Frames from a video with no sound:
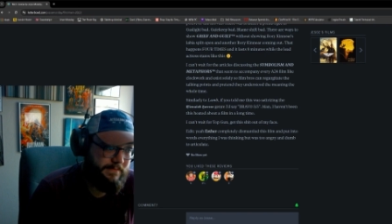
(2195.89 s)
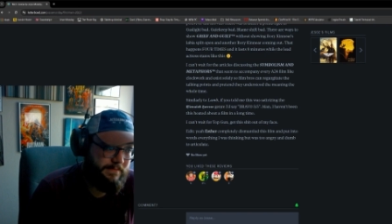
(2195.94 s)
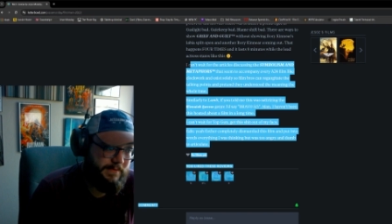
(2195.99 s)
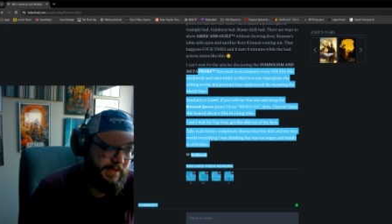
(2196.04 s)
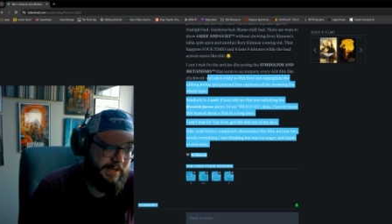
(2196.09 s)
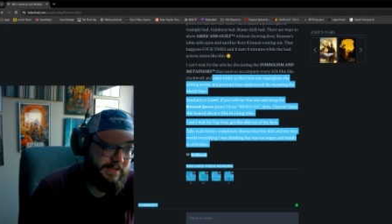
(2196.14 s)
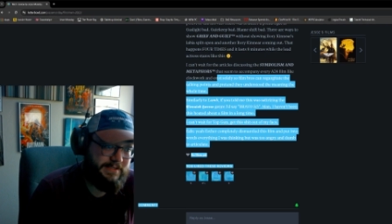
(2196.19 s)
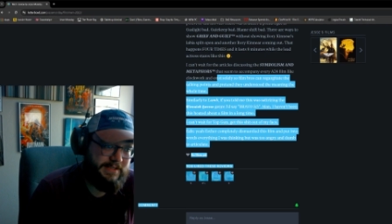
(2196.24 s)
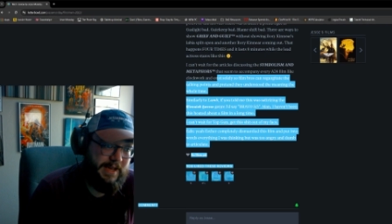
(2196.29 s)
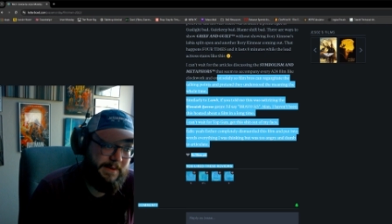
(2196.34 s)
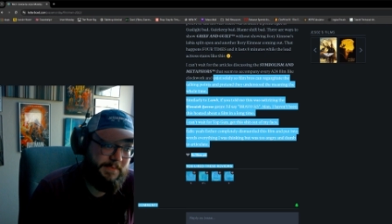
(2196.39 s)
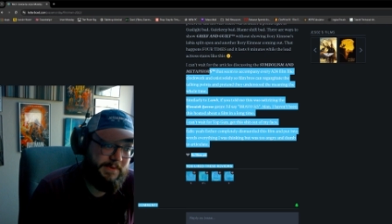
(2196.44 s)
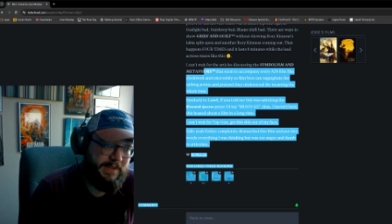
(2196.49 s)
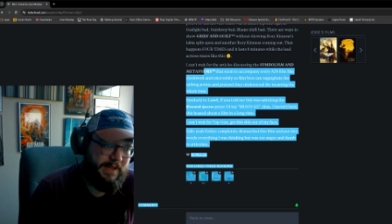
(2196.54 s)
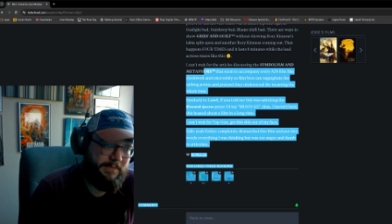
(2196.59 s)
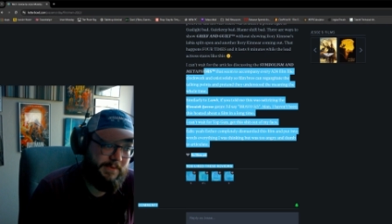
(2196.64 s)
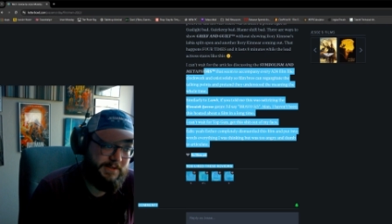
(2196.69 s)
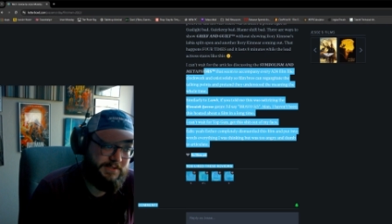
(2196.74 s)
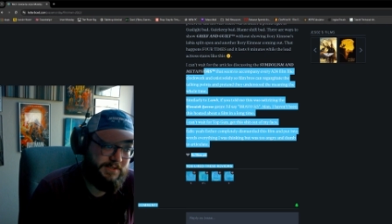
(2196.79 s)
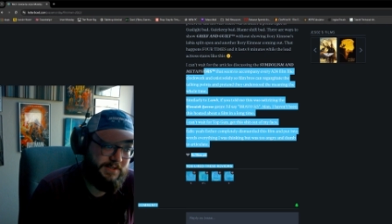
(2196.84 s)
That doesn't happen that
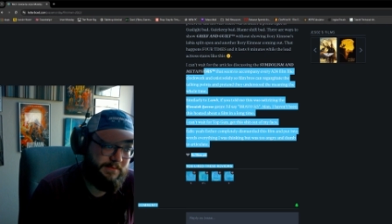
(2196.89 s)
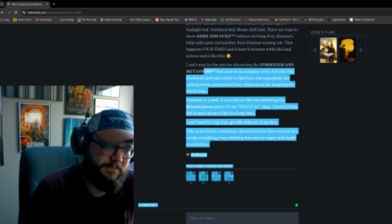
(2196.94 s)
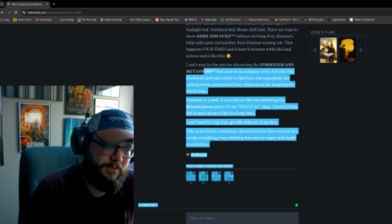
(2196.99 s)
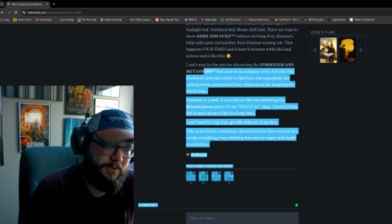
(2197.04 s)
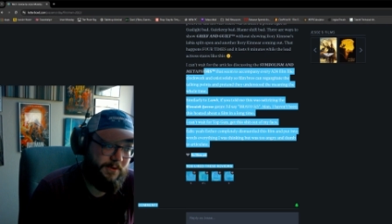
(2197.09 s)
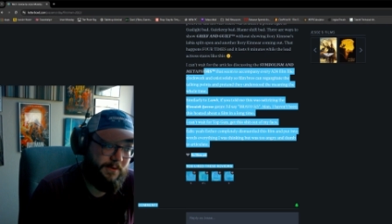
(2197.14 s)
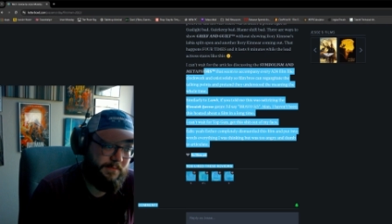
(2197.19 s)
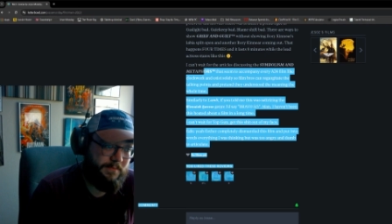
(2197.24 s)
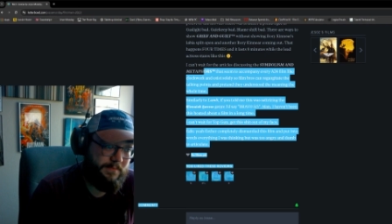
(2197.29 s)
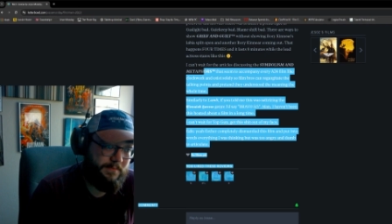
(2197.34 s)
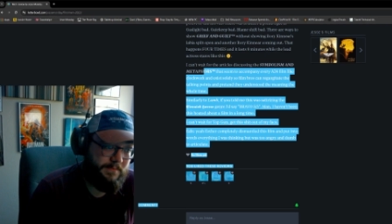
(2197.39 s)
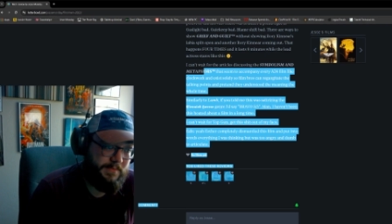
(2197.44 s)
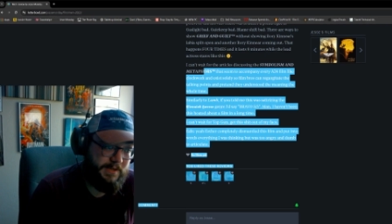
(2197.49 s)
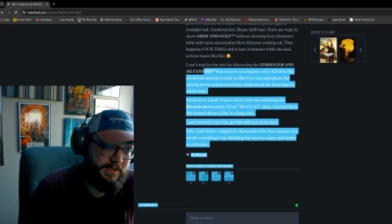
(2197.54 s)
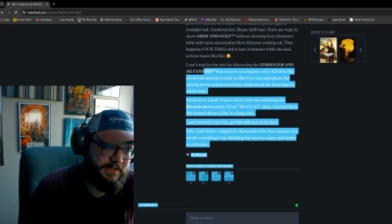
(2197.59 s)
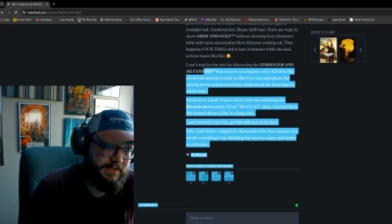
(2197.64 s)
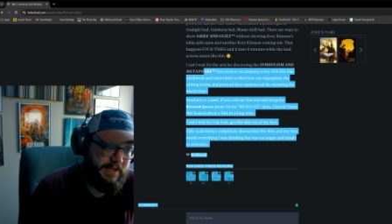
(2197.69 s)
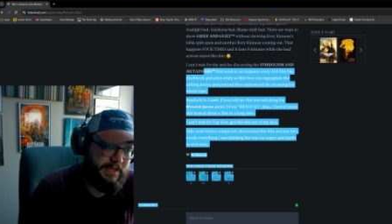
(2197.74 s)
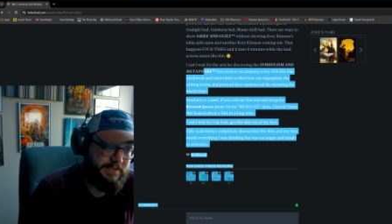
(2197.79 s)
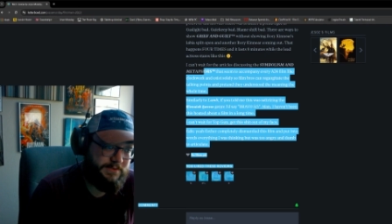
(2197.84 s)
much anymore
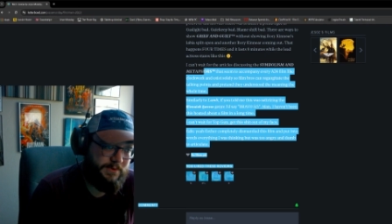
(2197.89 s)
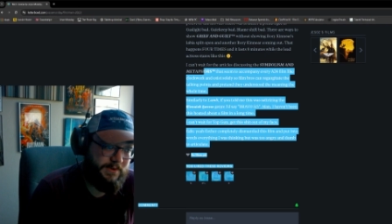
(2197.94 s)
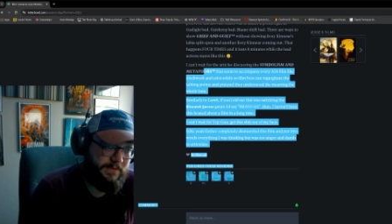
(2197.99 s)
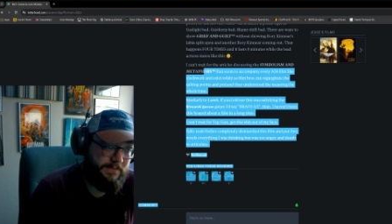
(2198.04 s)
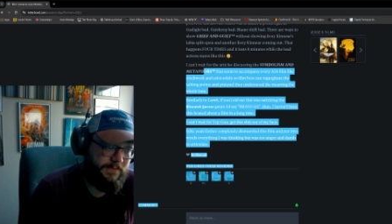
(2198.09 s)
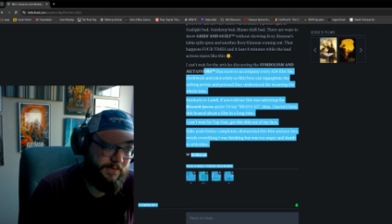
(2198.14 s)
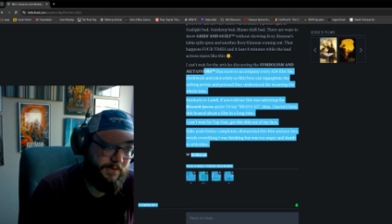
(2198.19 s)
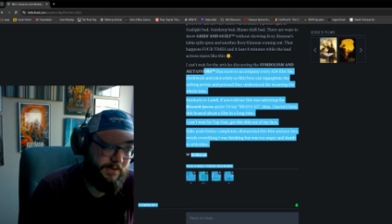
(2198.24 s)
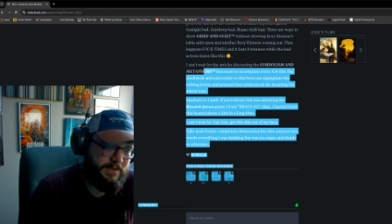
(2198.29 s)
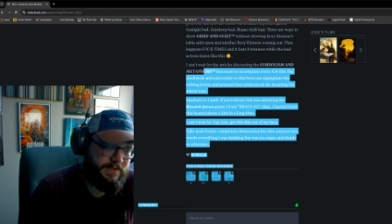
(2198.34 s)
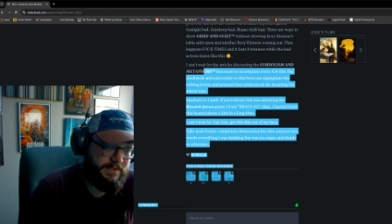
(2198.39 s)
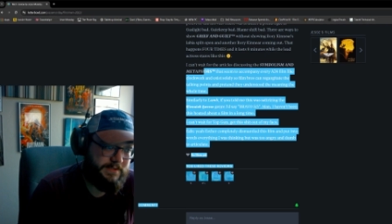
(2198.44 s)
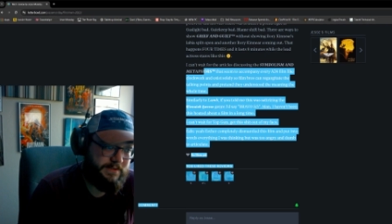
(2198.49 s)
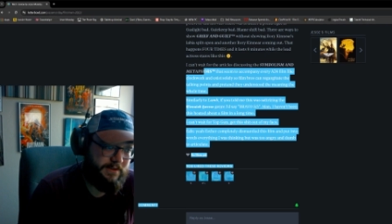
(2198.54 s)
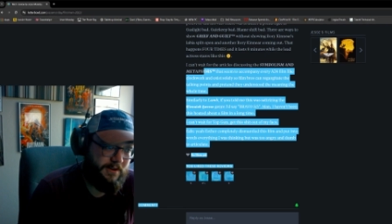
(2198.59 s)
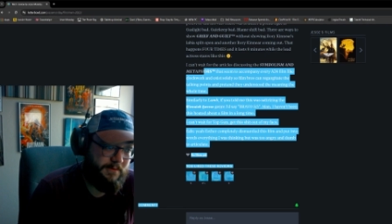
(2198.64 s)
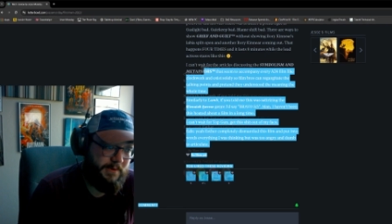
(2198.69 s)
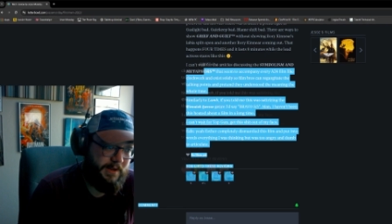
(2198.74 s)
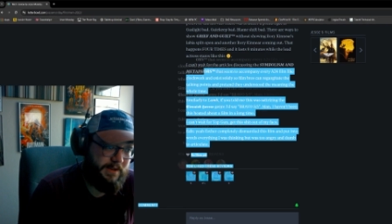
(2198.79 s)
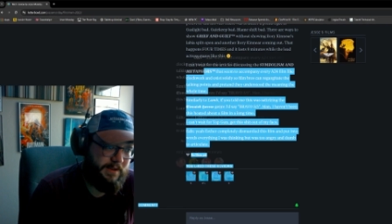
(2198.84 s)
because A24 has
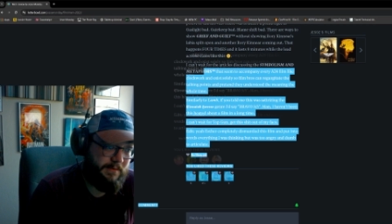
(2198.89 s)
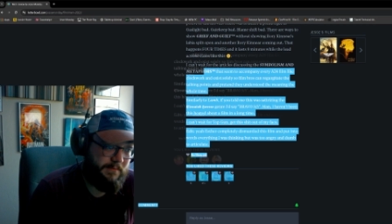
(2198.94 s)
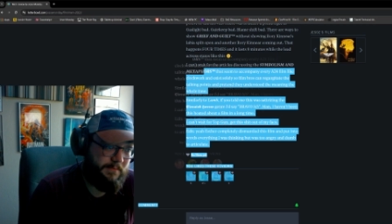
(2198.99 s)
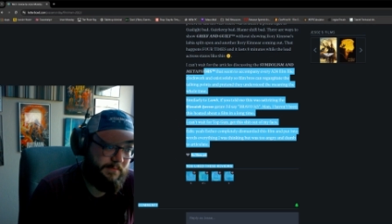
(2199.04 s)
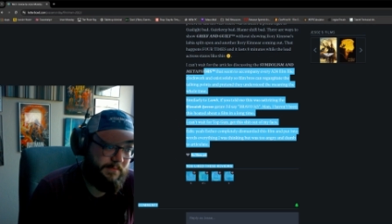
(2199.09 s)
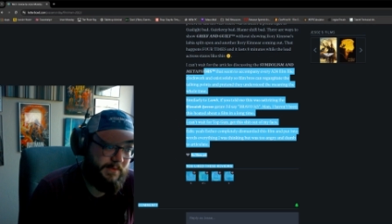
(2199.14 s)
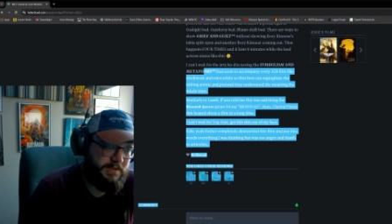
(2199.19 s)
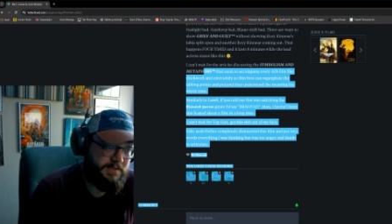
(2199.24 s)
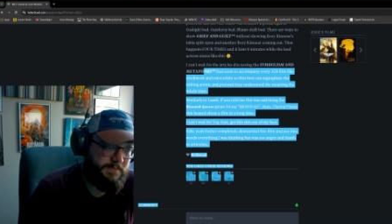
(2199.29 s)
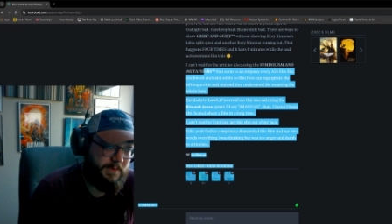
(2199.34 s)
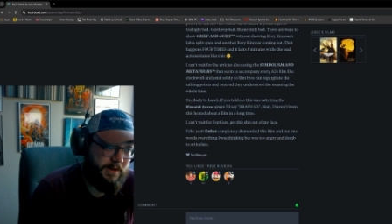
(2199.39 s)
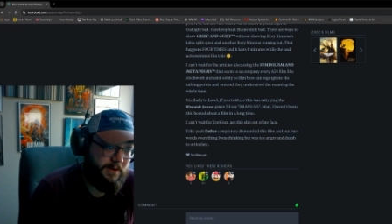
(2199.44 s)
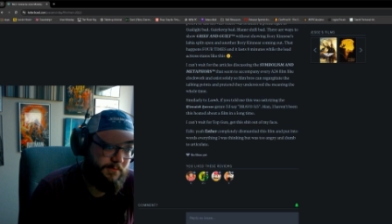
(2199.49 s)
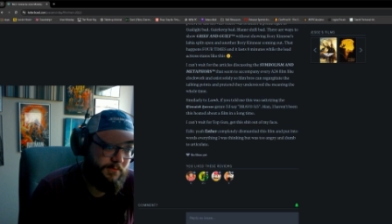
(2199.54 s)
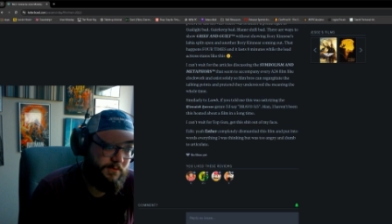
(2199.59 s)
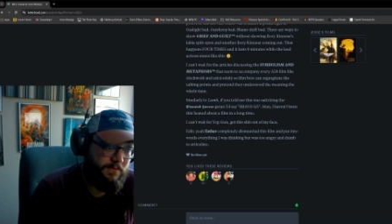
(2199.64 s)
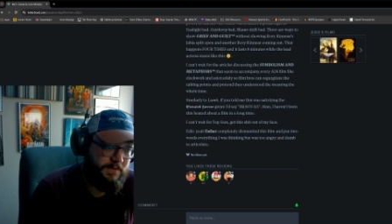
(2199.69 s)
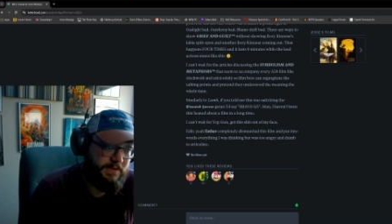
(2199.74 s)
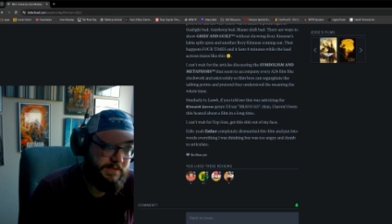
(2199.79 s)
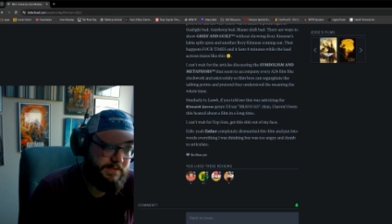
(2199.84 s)
started making much better
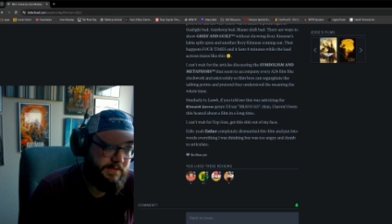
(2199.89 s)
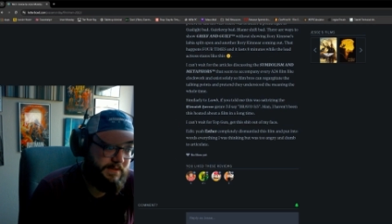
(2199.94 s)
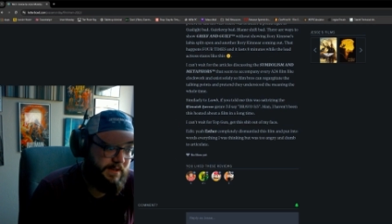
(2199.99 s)
movies.